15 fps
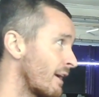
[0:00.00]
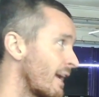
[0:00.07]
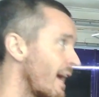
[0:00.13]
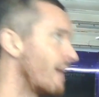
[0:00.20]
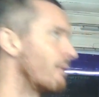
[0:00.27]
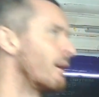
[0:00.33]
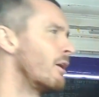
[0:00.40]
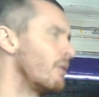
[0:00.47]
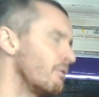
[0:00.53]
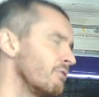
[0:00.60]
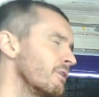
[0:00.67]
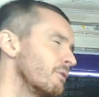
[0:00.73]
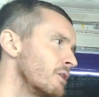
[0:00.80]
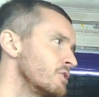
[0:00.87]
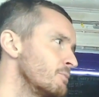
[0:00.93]
I get, I
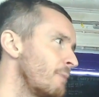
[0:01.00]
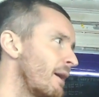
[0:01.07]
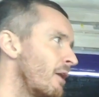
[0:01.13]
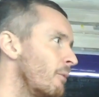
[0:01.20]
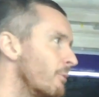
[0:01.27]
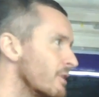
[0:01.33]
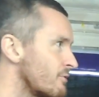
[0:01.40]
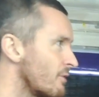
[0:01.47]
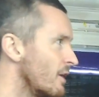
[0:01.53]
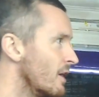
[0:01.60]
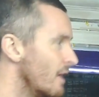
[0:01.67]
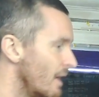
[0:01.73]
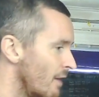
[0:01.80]
feel loads better, but it's